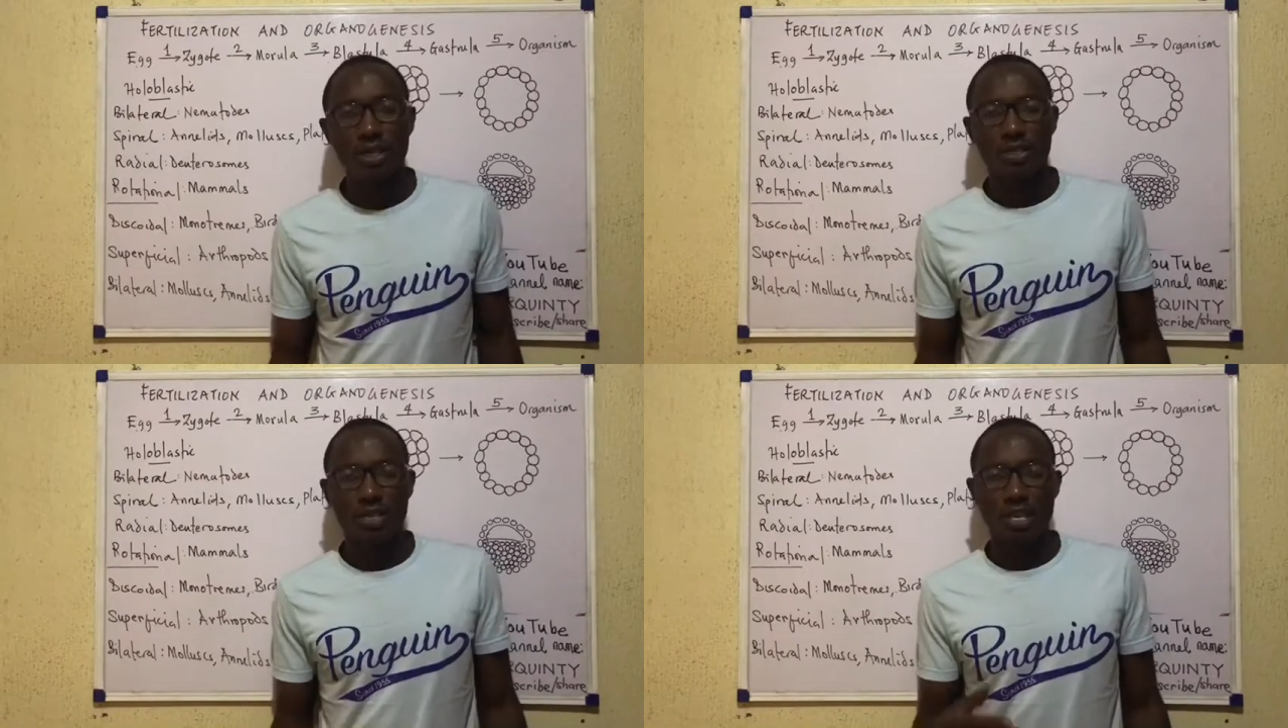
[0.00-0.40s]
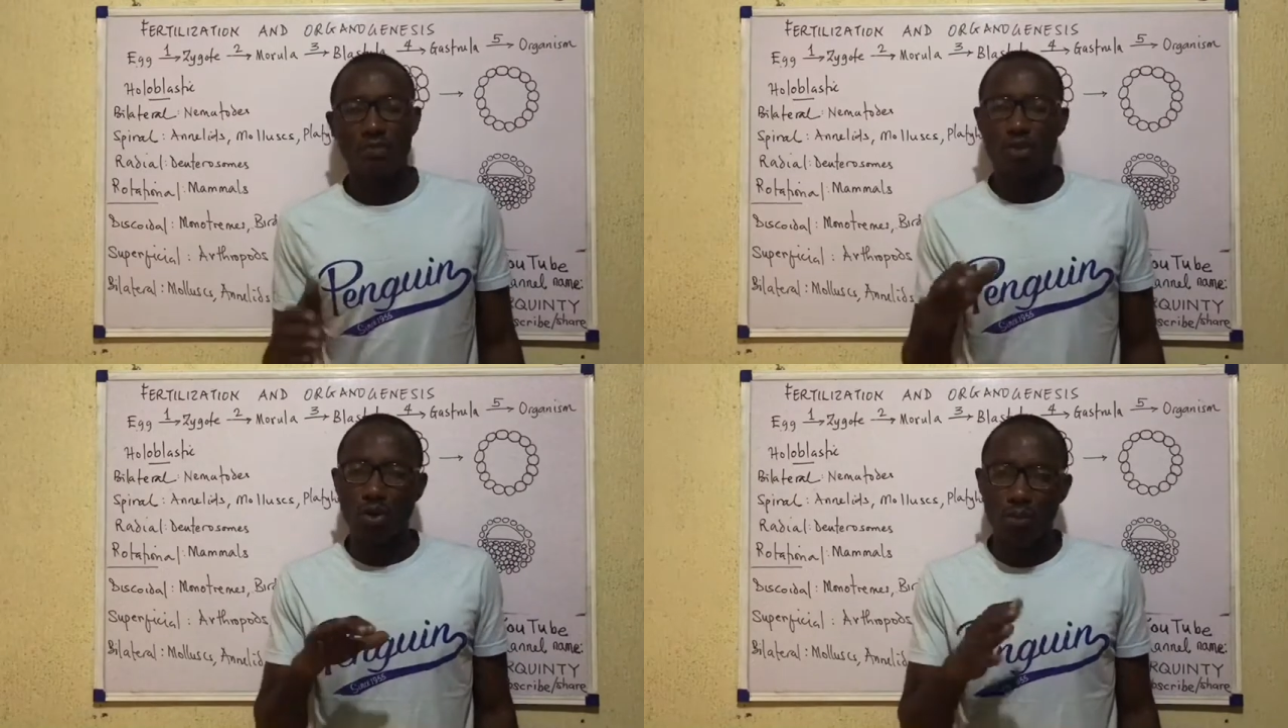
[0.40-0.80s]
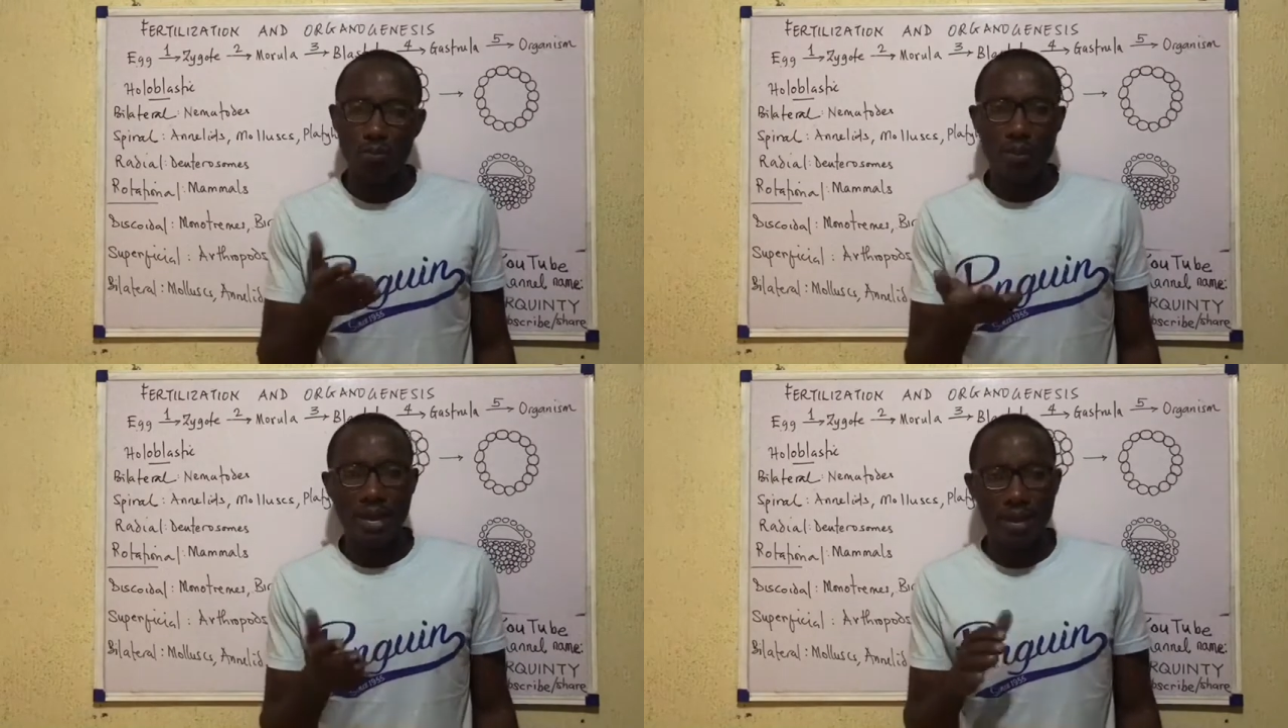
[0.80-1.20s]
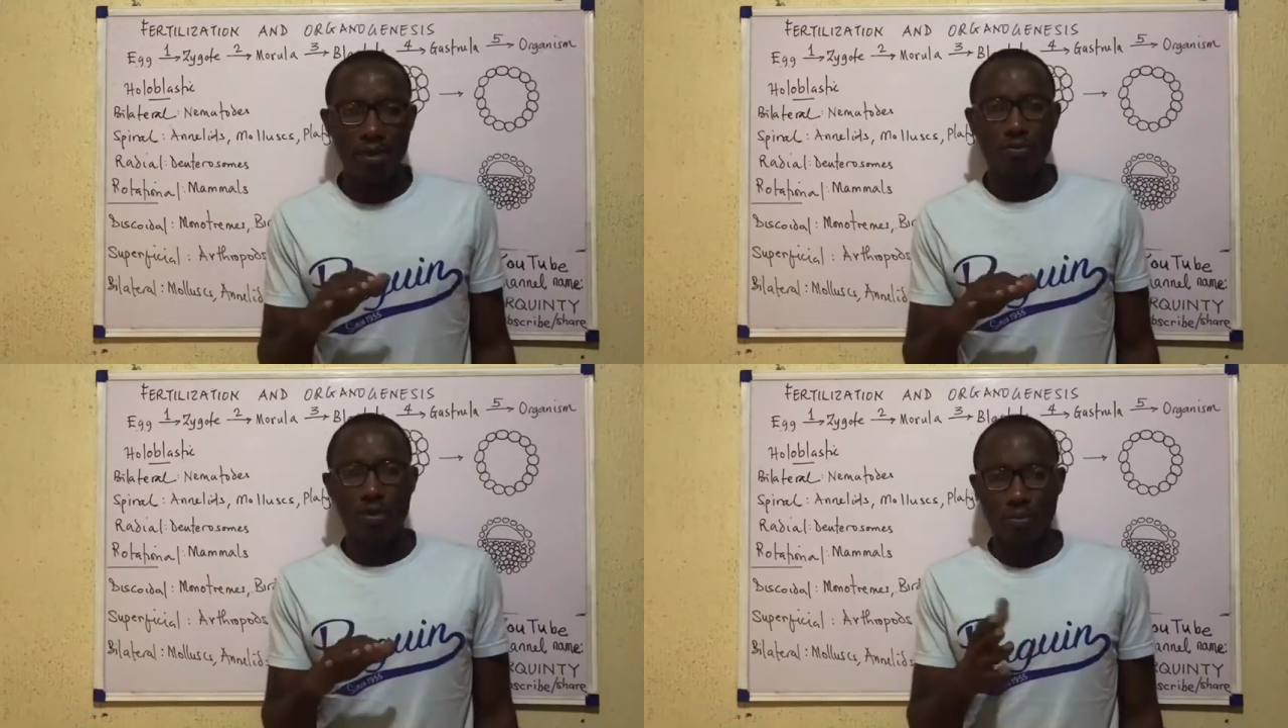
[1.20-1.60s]
if you compare
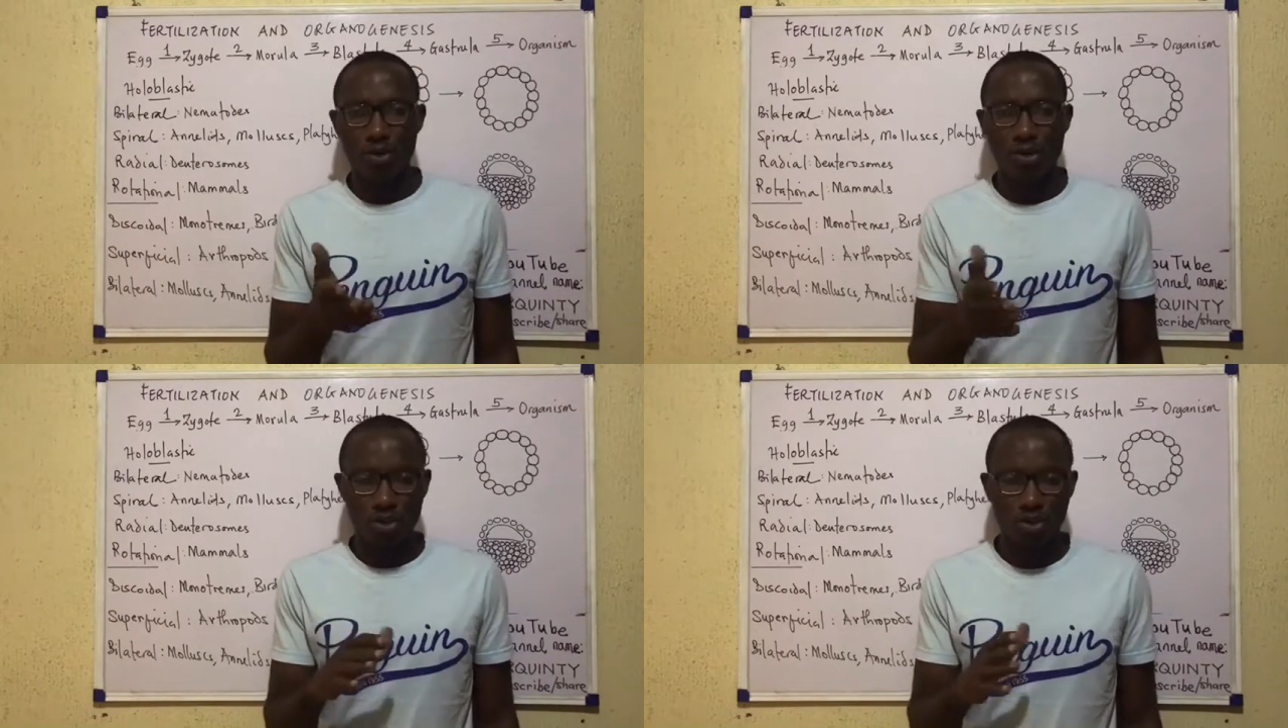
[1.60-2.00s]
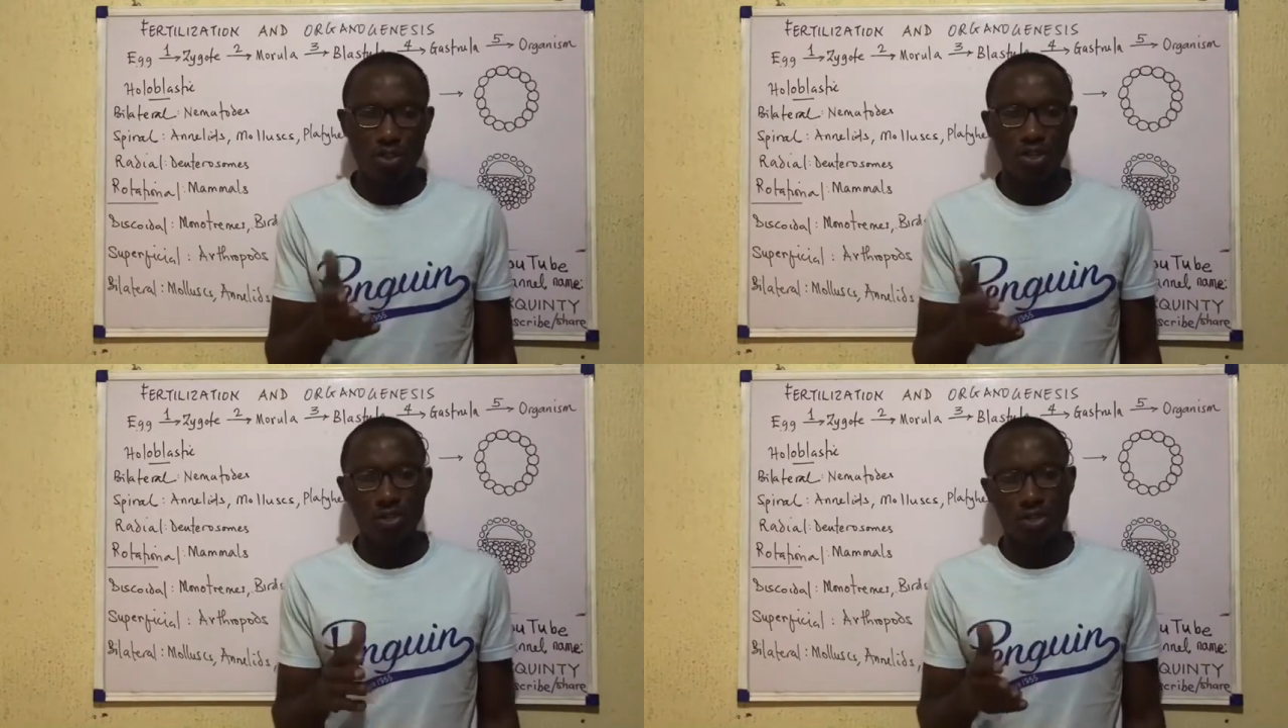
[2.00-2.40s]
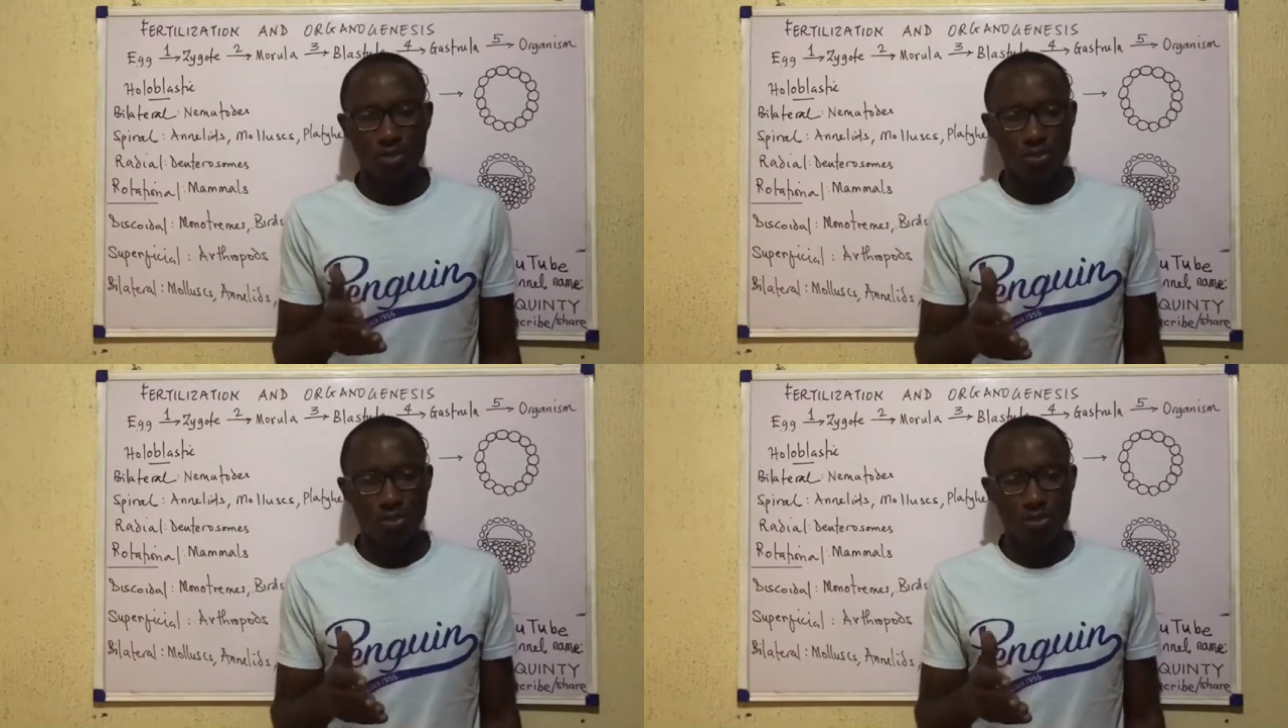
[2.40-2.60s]
reproduction in the two,